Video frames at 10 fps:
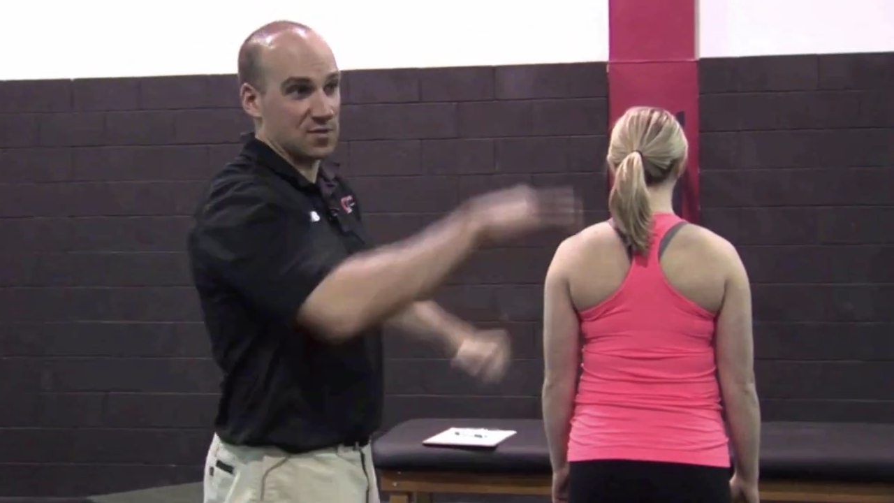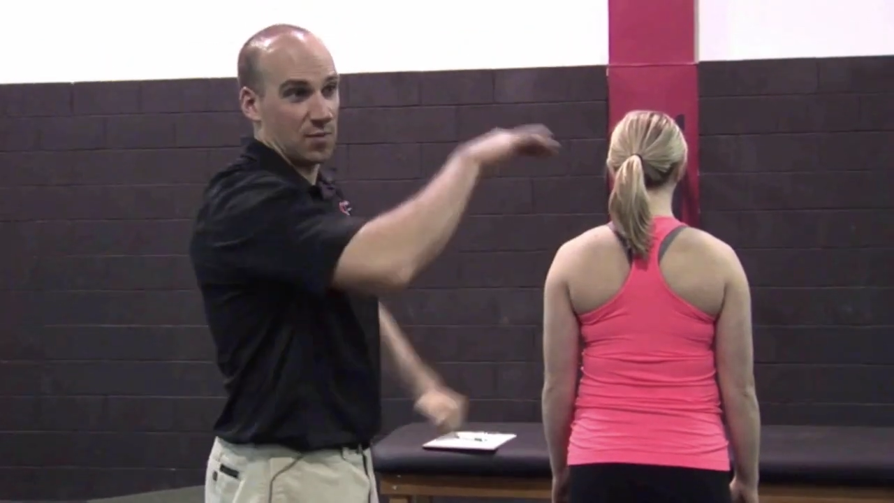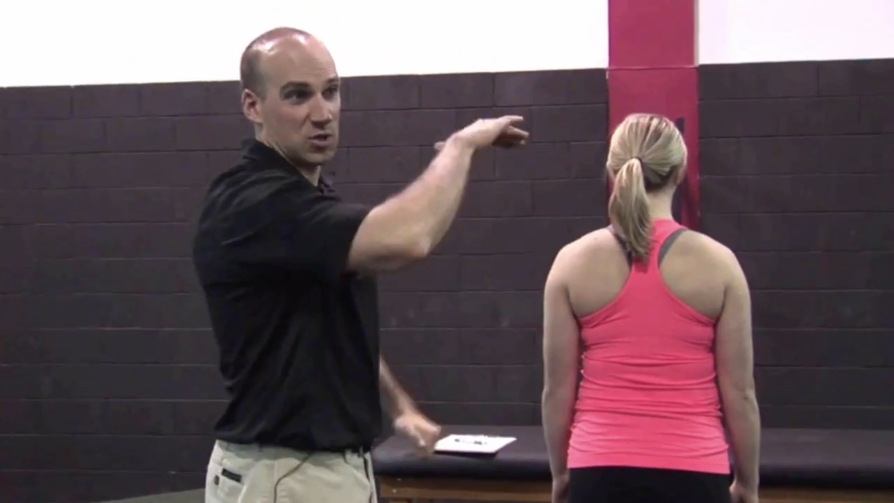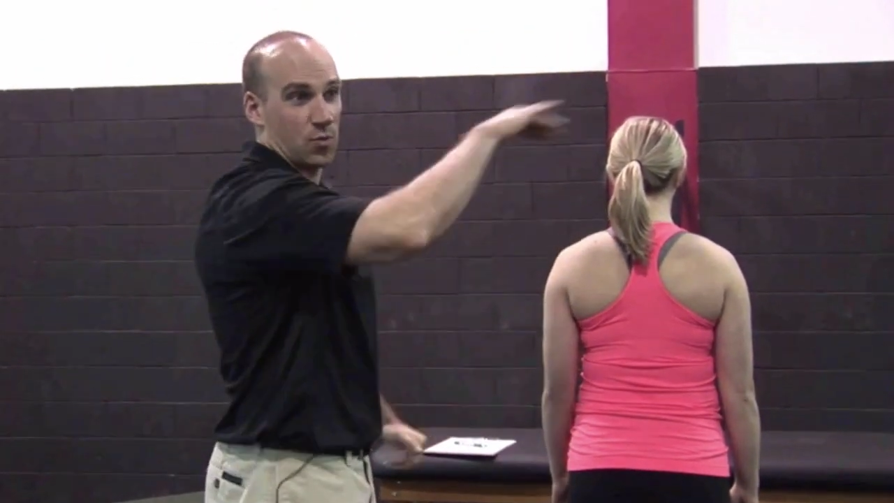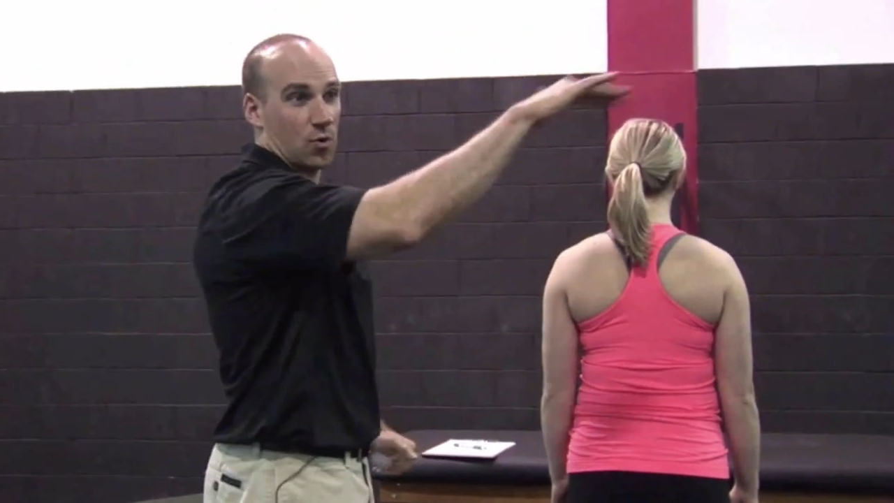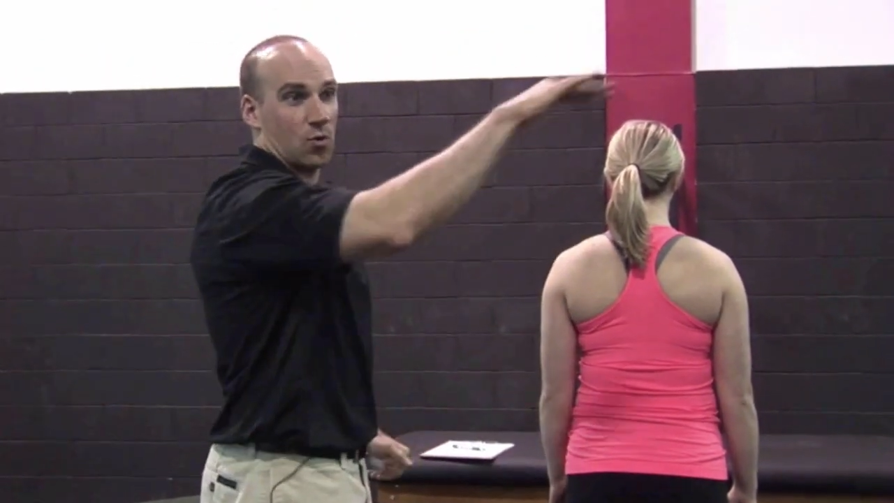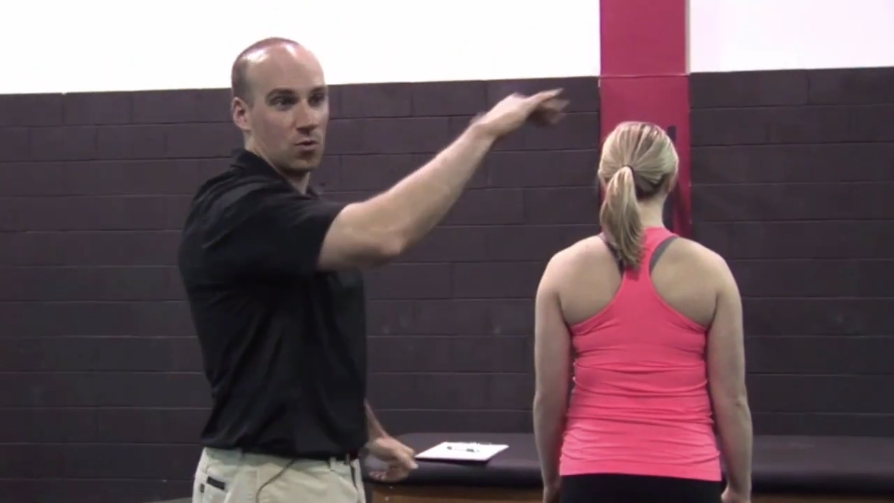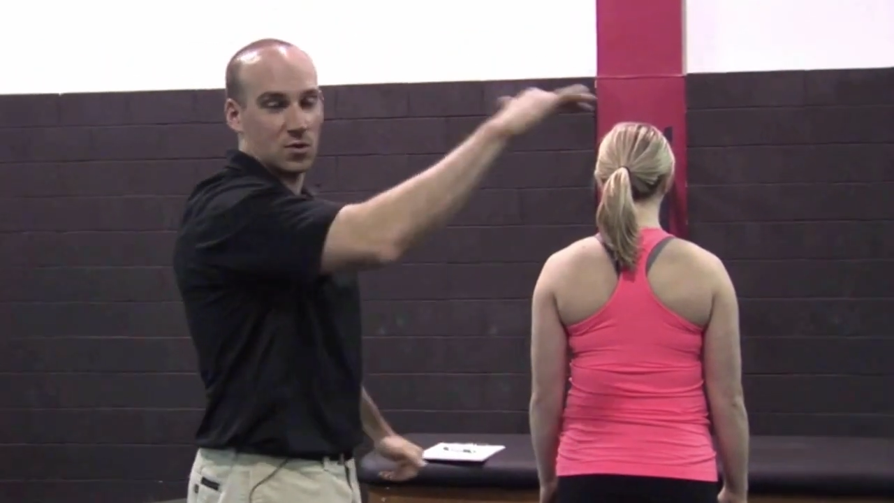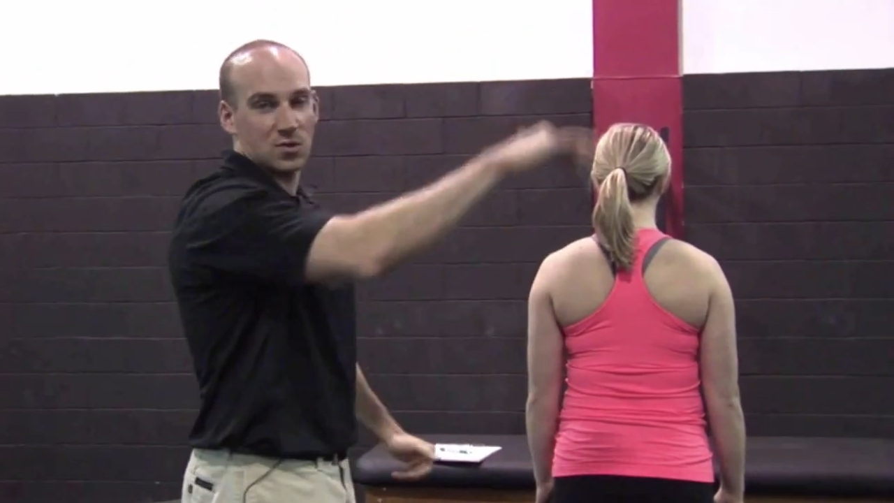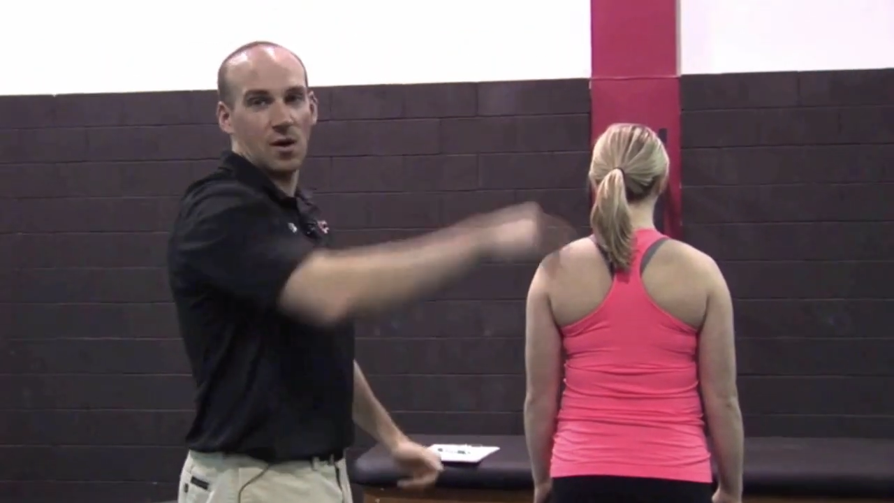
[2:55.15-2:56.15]
It's much more
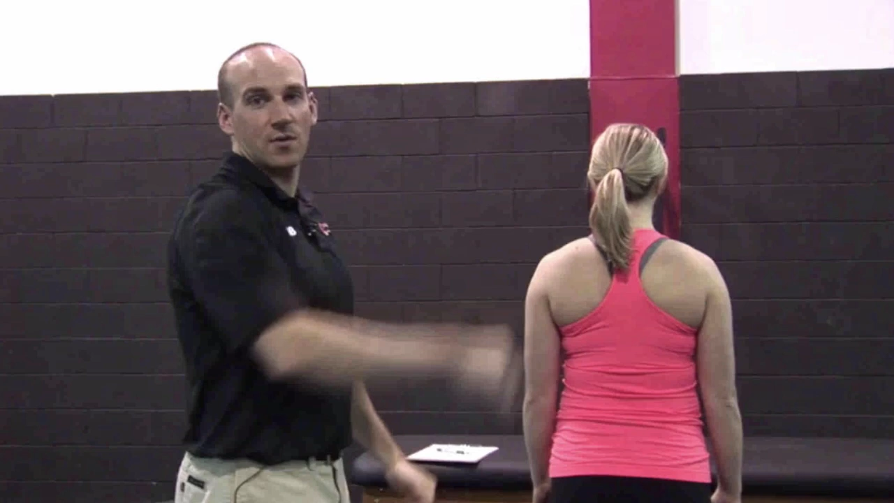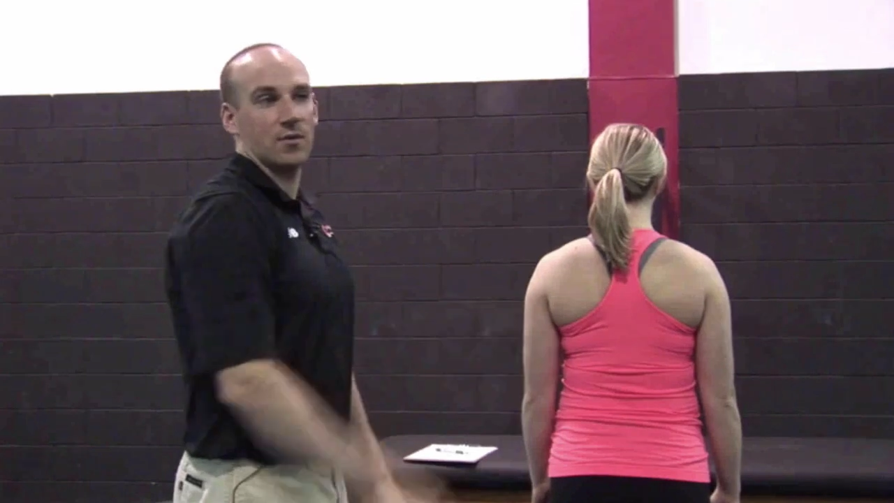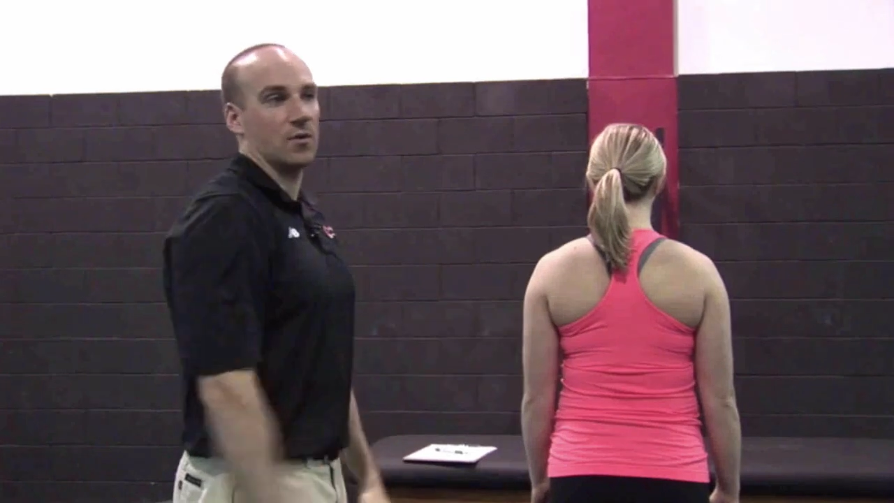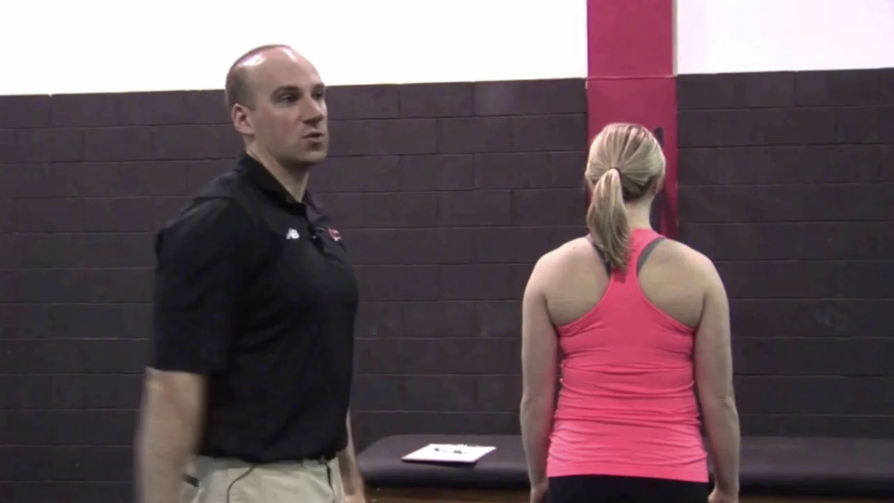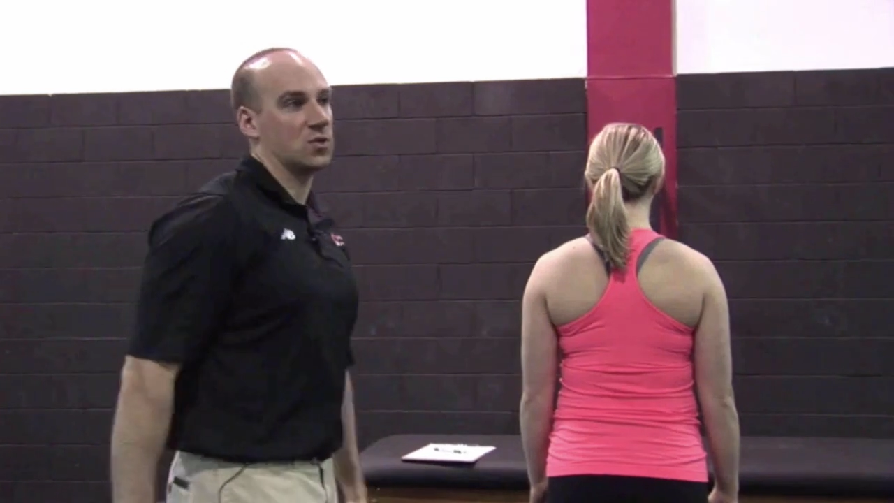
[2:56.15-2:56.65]
horizontal,